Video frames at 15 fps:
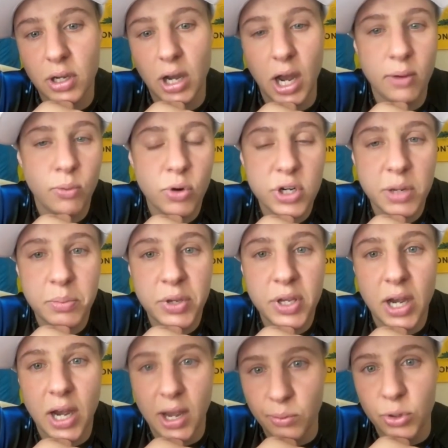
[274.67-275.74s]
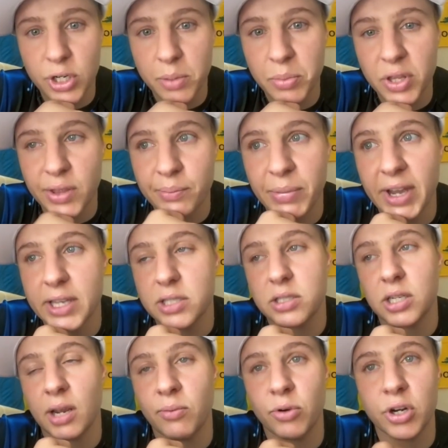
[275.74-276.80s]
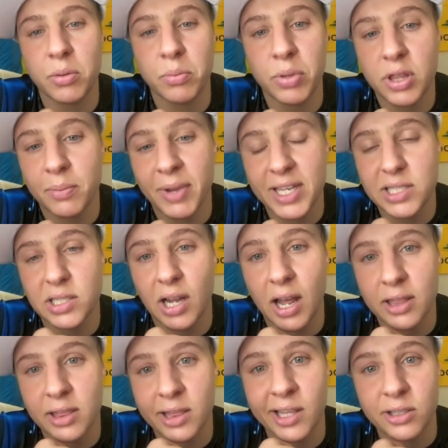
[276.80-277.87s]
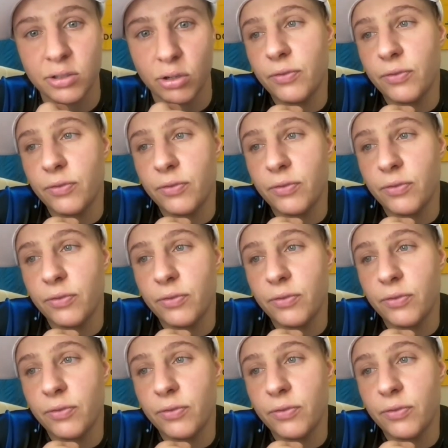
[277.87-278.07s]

I want to be the best. I want to be the best athlete.